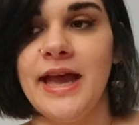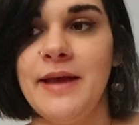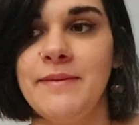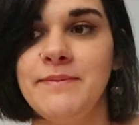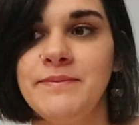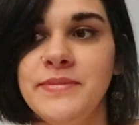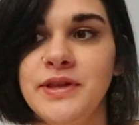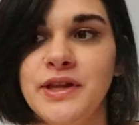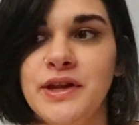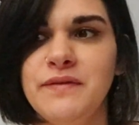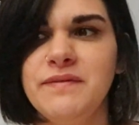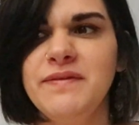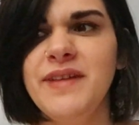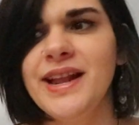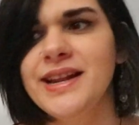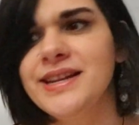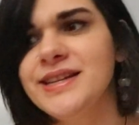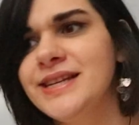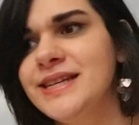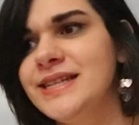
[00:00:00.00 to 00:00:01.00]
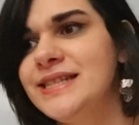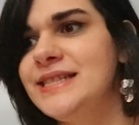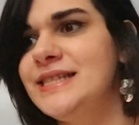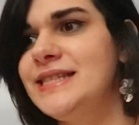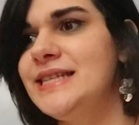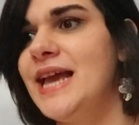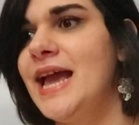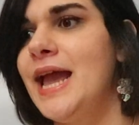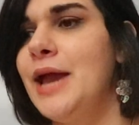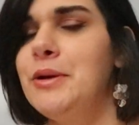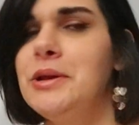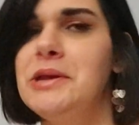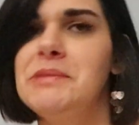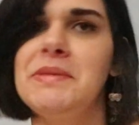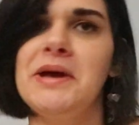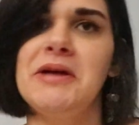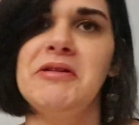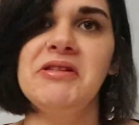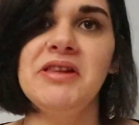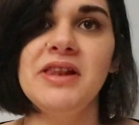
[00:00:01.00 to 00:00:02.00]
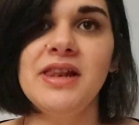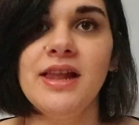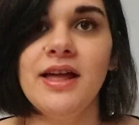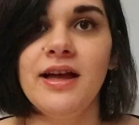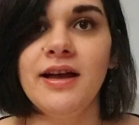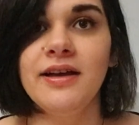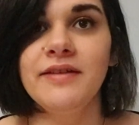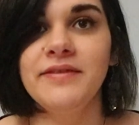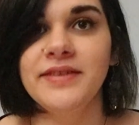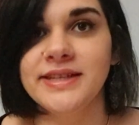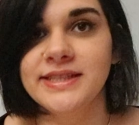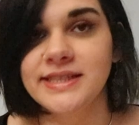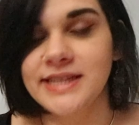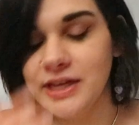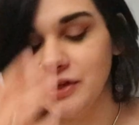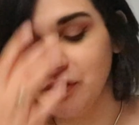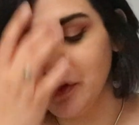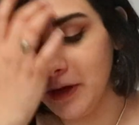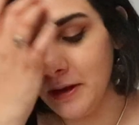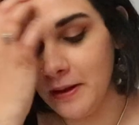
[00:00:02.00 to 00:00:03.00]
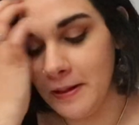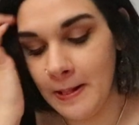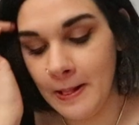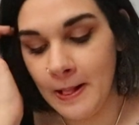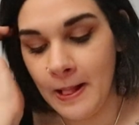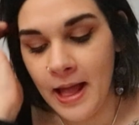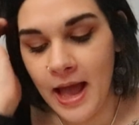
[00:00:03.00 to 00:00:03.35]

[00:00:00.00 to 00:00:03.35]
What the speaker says: you know, Valentine's Day, all about love, etc.